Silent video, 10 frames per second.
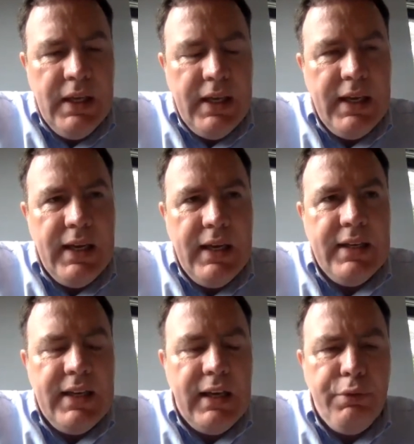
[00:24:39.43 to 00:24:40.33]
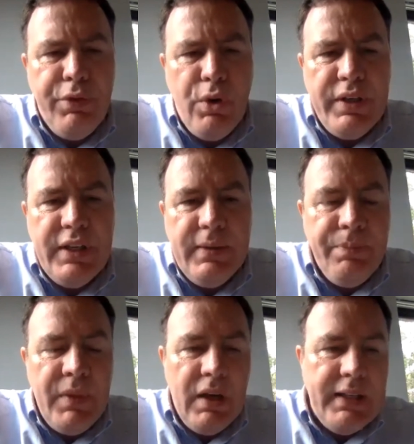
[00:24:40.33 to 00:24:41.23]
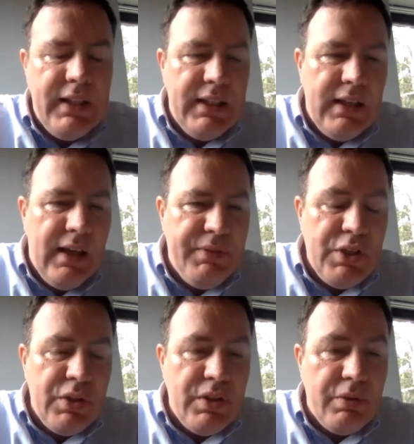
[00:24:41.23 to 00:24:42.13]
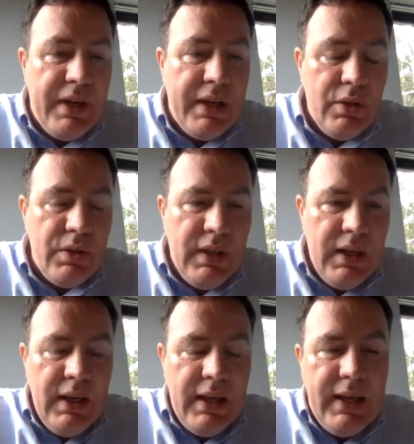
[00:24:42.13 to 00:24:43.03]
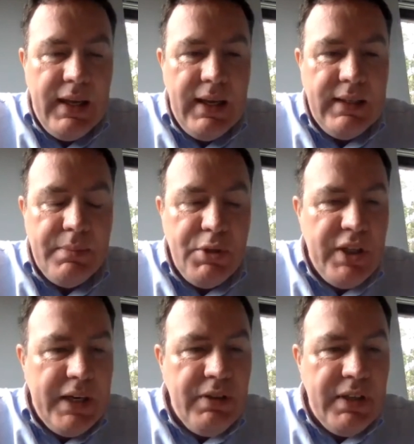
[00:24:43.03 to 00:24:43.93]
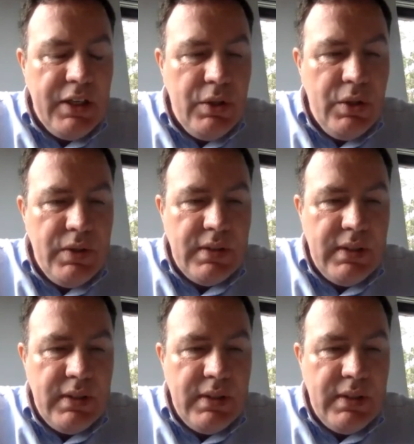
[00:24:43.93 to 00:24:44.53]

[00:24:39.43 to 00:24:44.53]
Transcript: In California, I think they have issues around the machinery they use.